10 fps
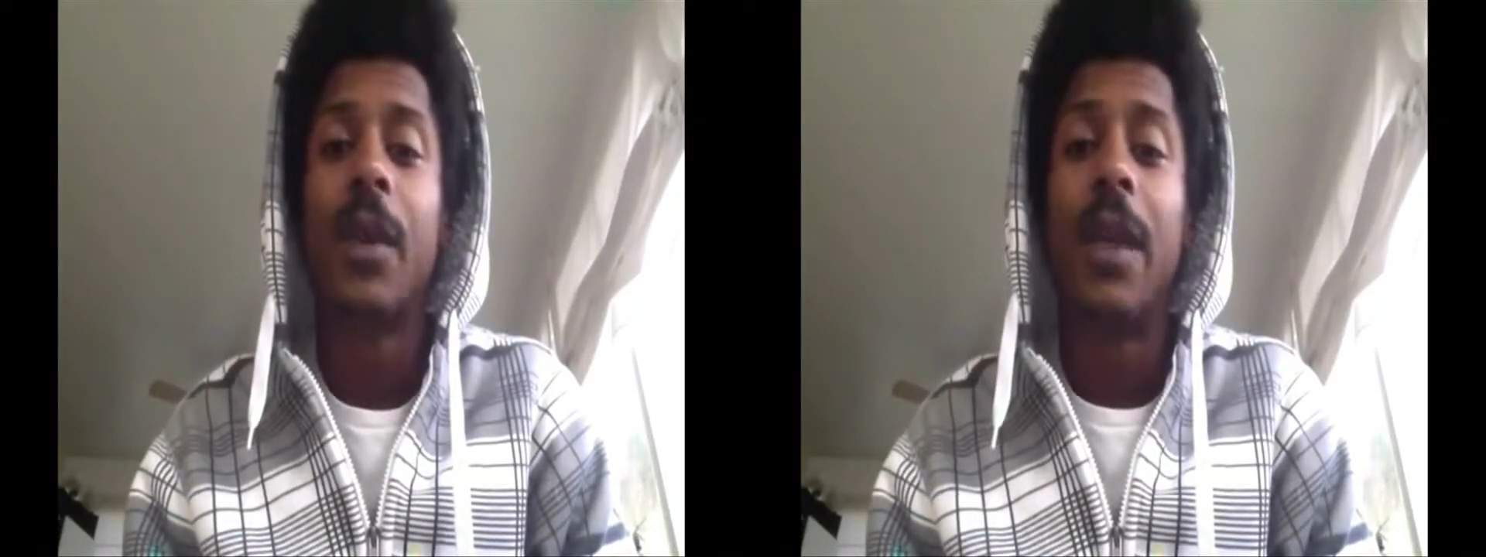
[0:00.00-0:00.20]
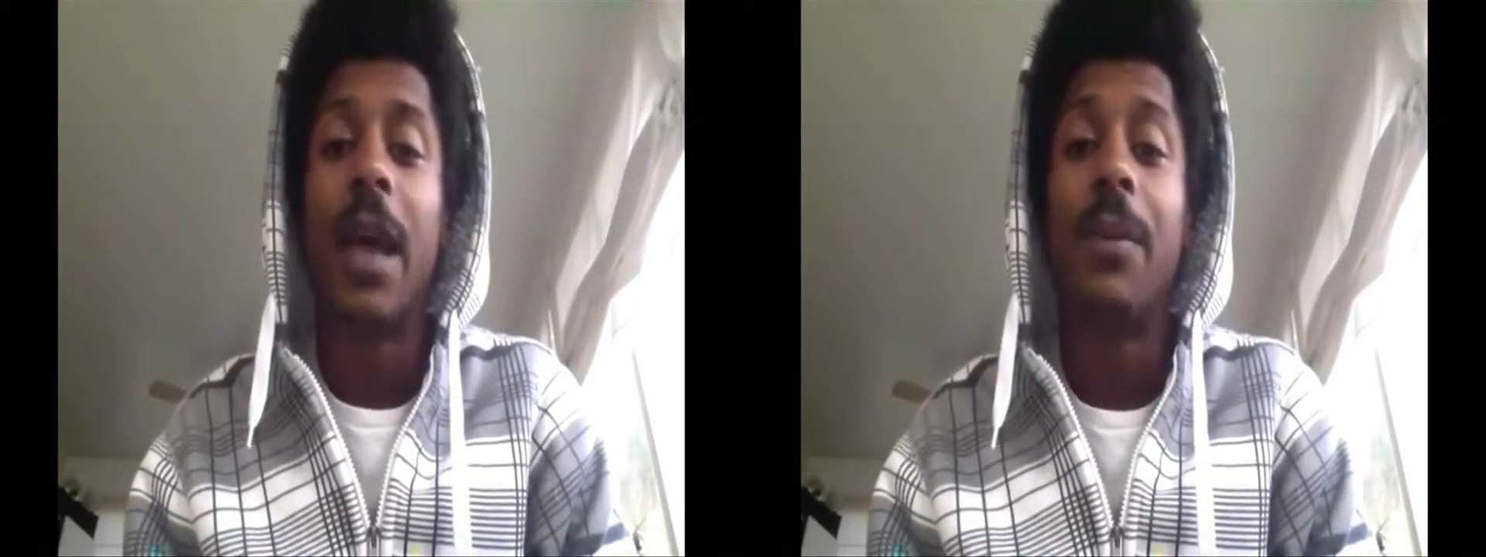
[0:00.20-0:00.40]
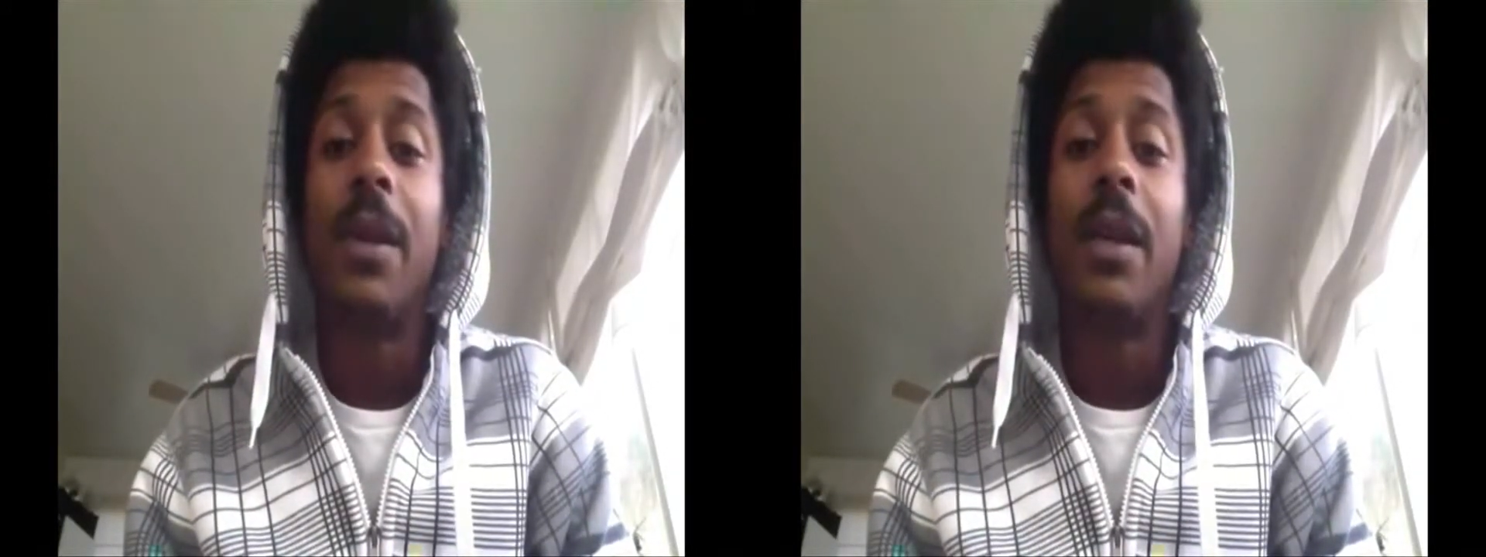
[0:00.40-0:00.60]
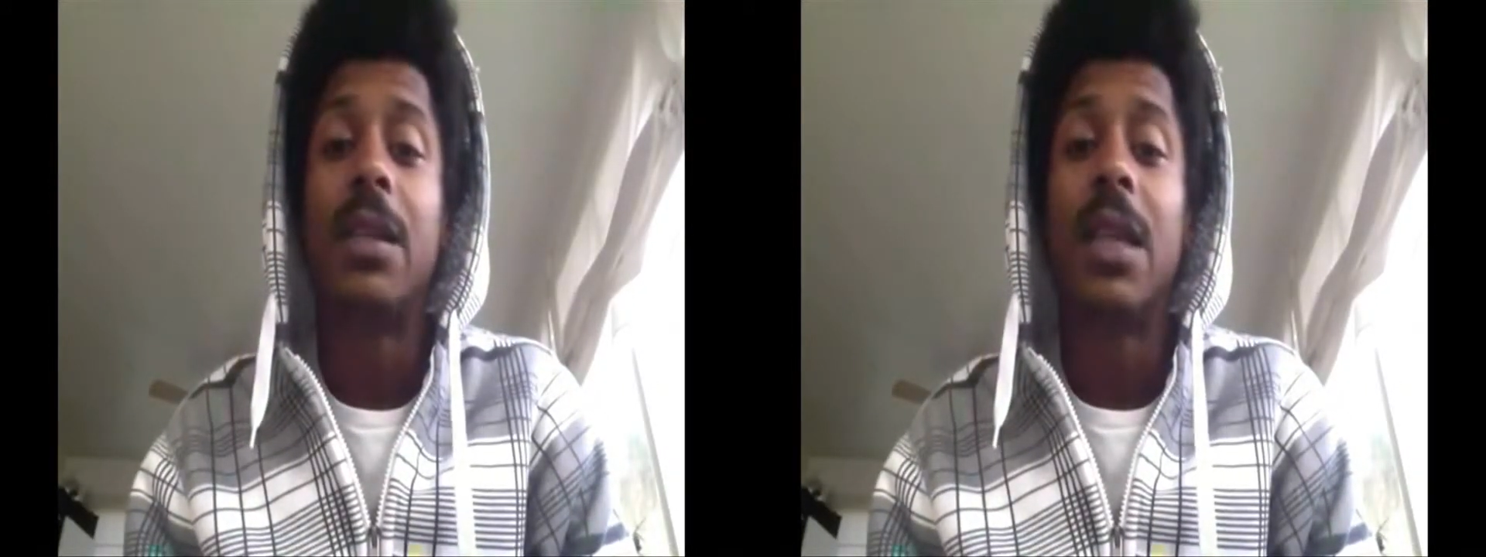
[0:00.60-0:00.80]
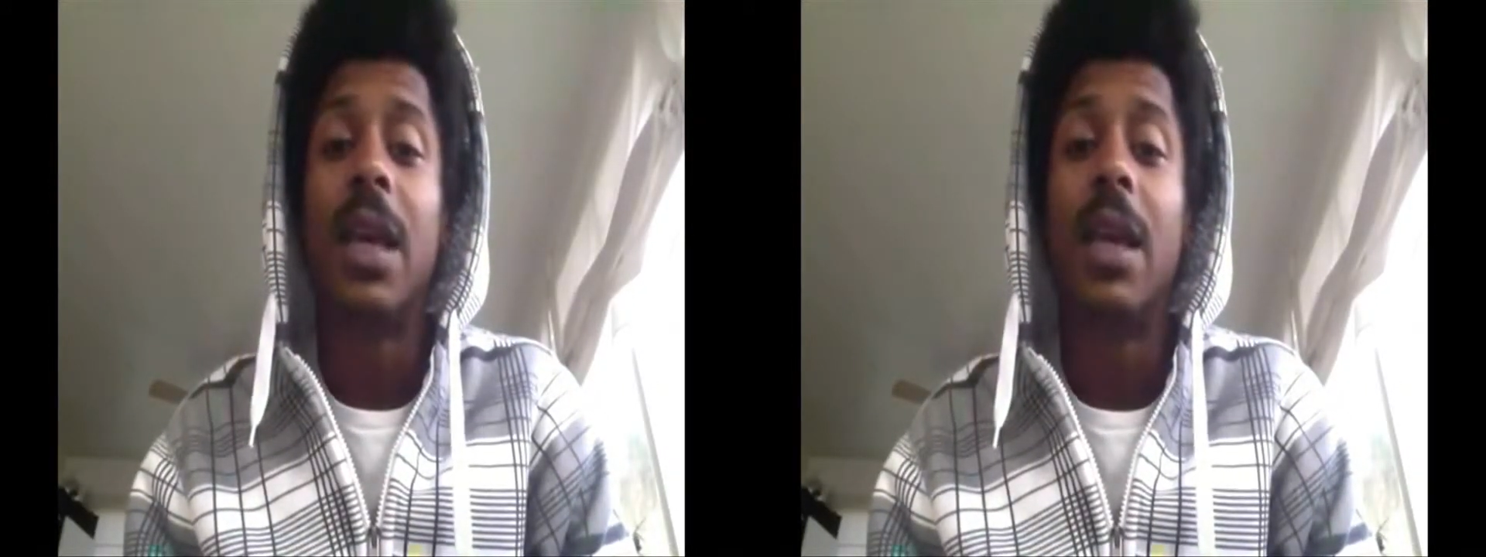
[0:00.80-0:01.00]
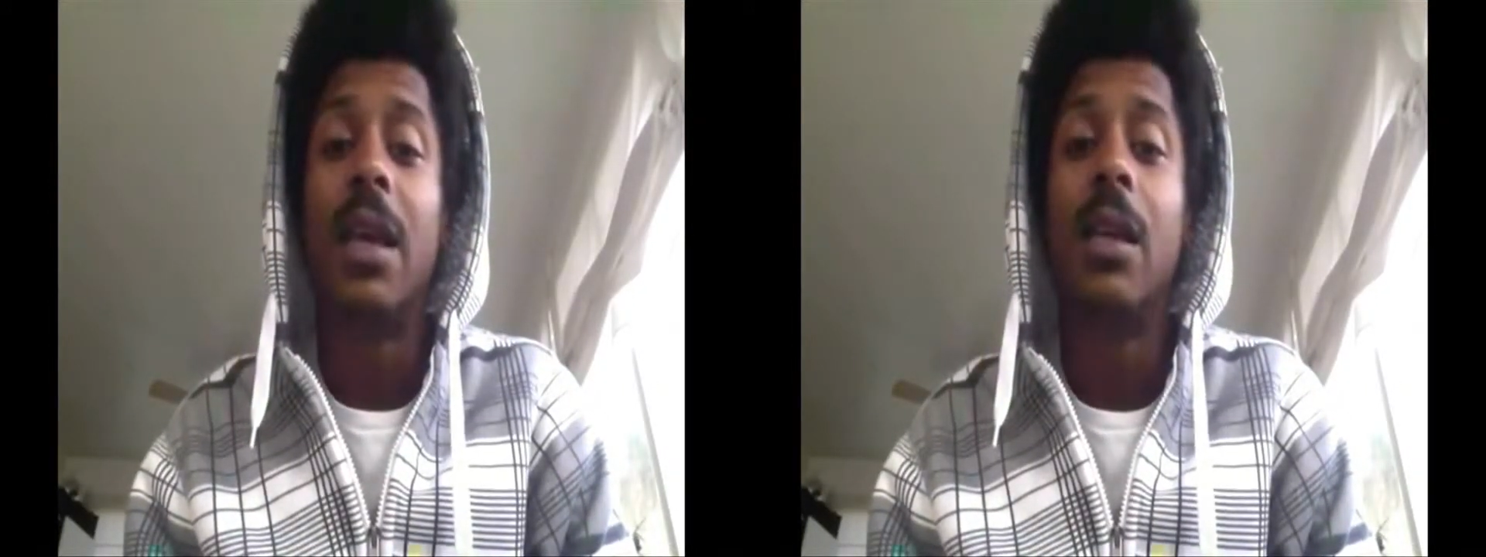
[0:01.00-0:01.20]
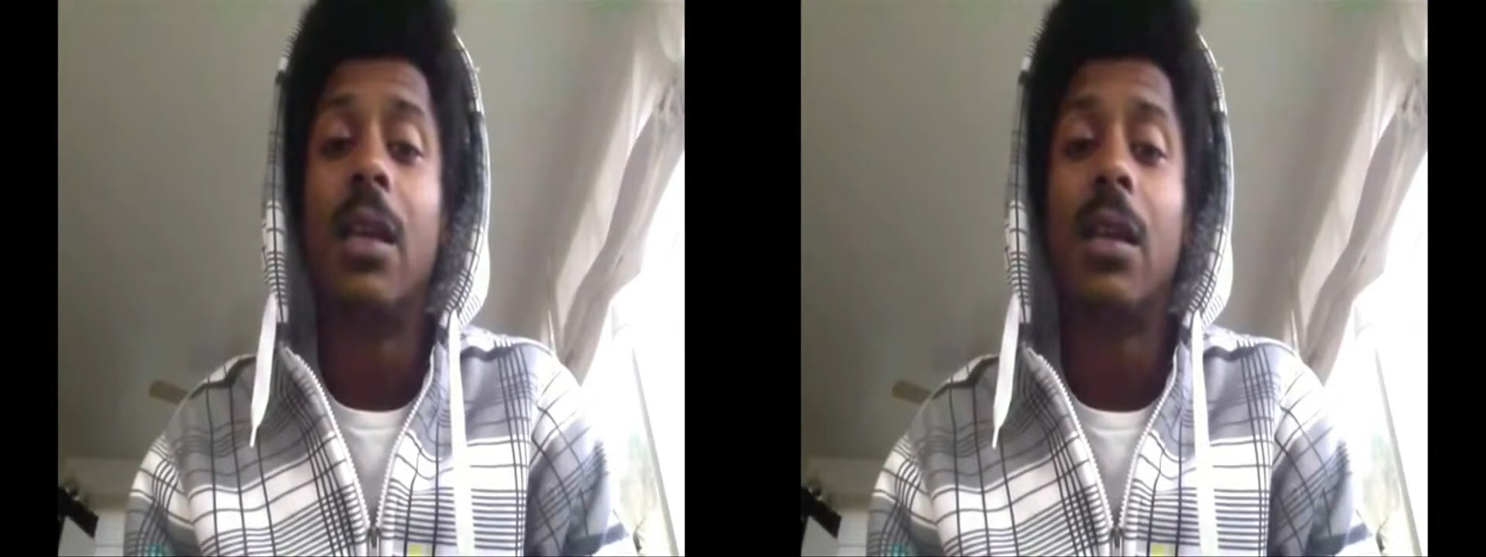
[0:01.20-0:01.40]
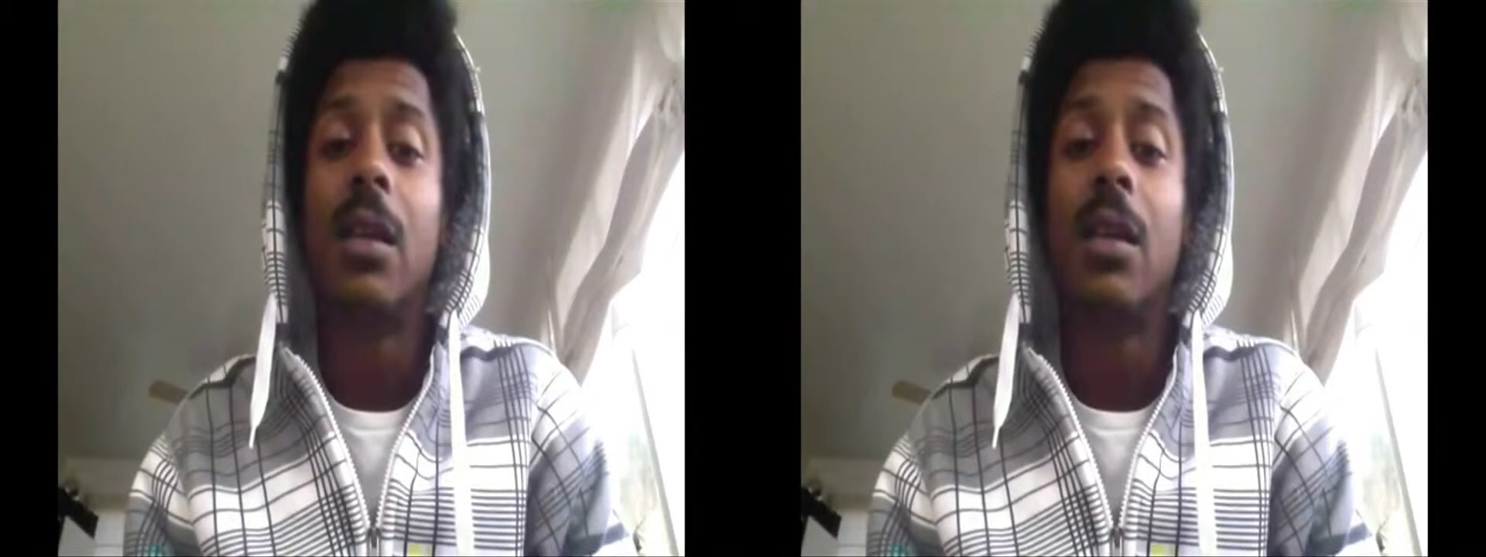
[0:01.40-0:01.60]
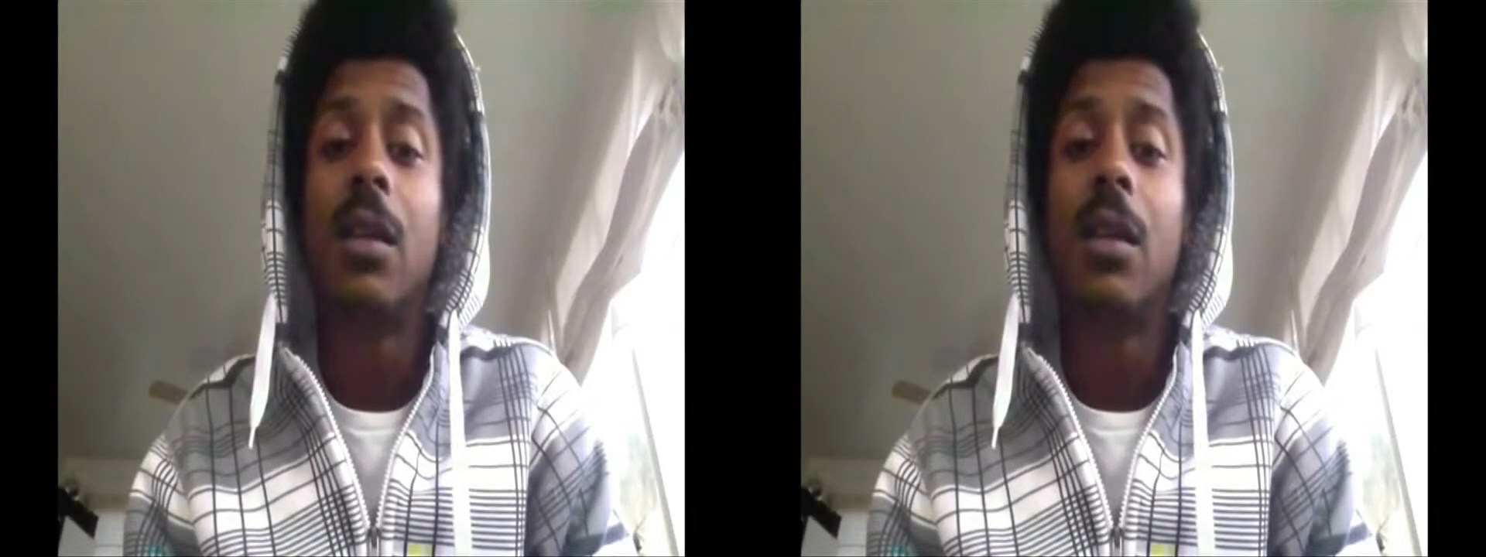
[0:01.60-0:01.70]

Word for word: that being said,